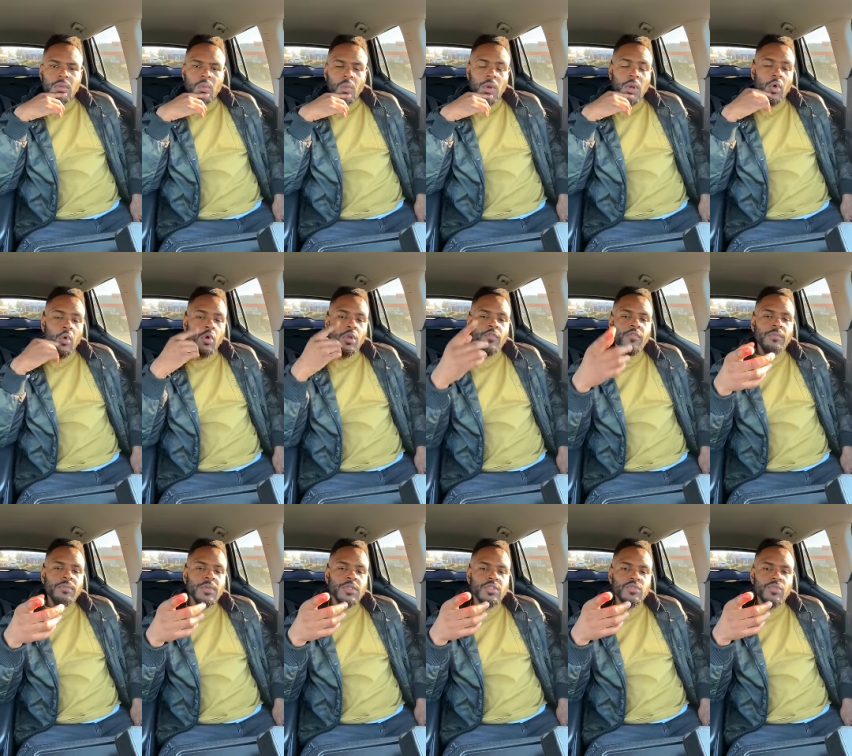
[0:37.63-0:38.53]
When I order
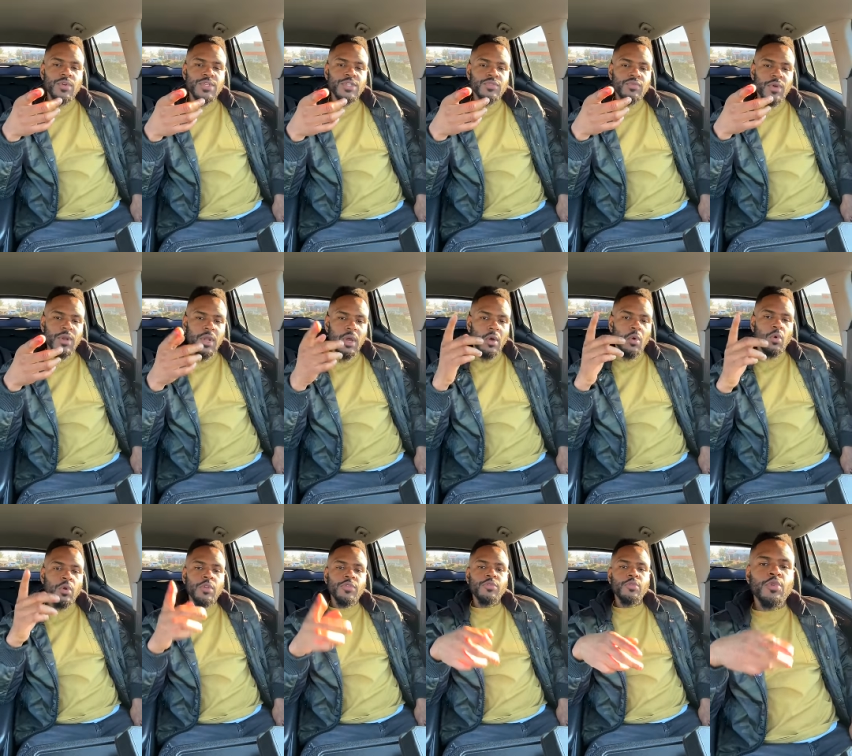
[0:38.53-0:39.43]
from this restaurant, I
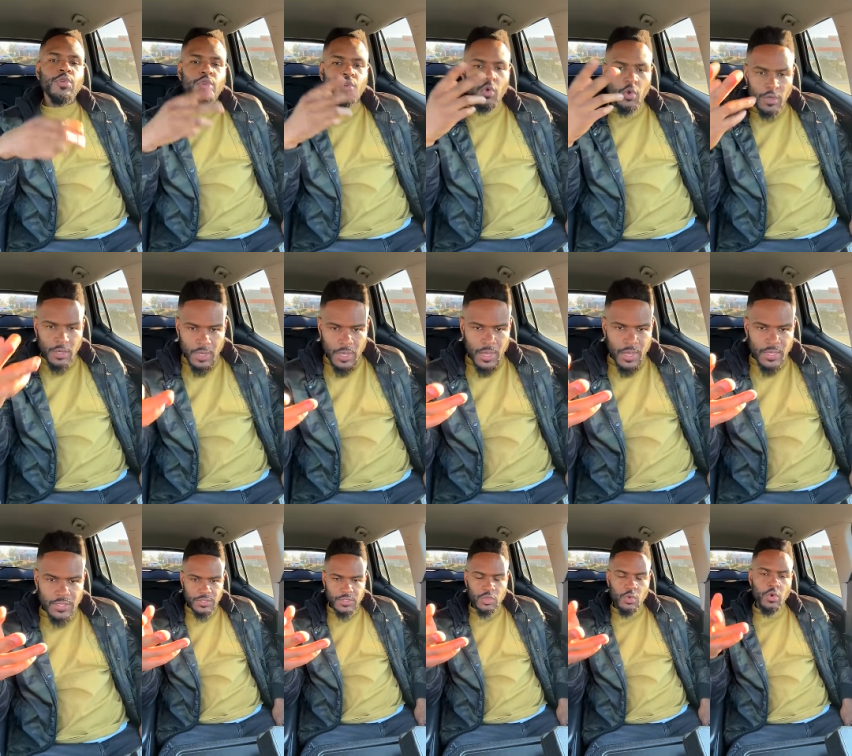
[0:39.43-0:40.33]
order through
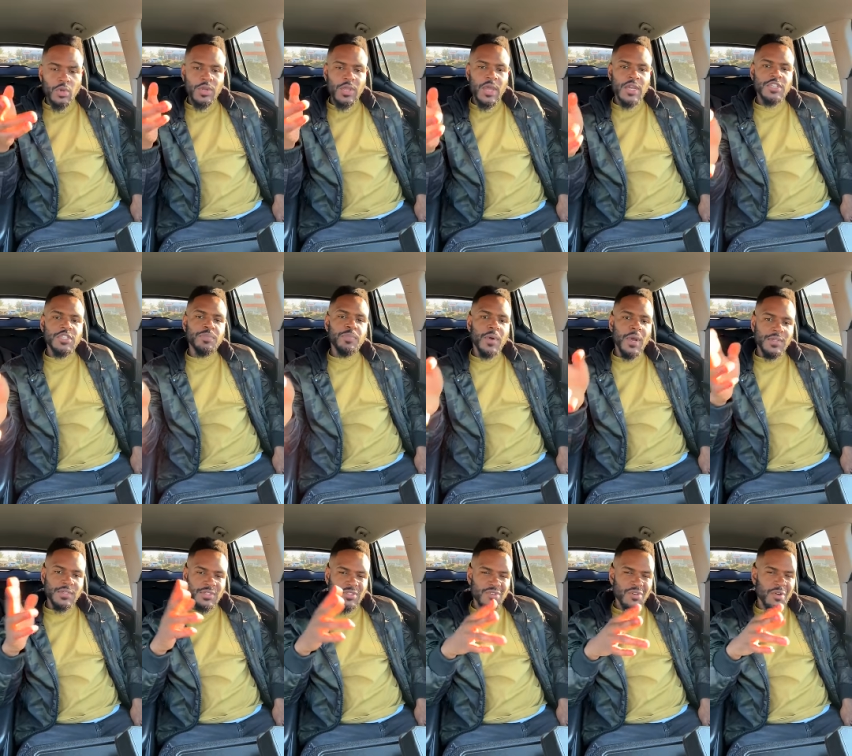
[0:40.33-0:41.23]
DoorDash. DoorDash's prices are